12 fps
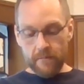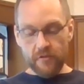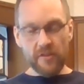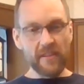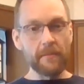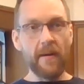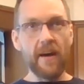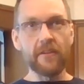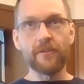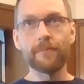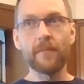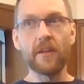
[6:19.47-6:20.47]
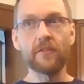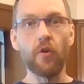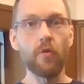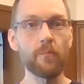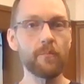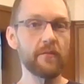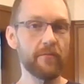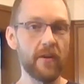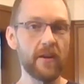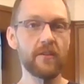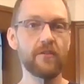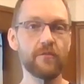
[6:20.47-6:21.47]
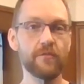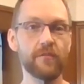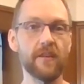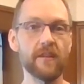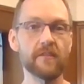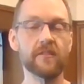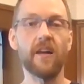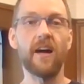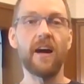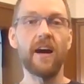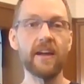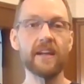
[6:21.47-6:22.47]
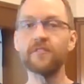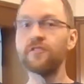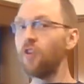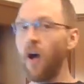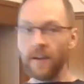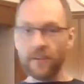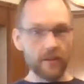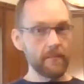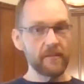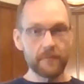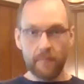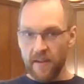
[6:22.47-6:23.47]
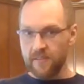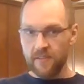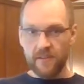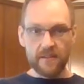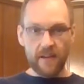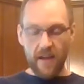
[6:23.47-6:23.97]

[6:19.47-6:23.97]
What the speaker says: Chili powder. Don't be afraid to use this. It's not going to be spicy.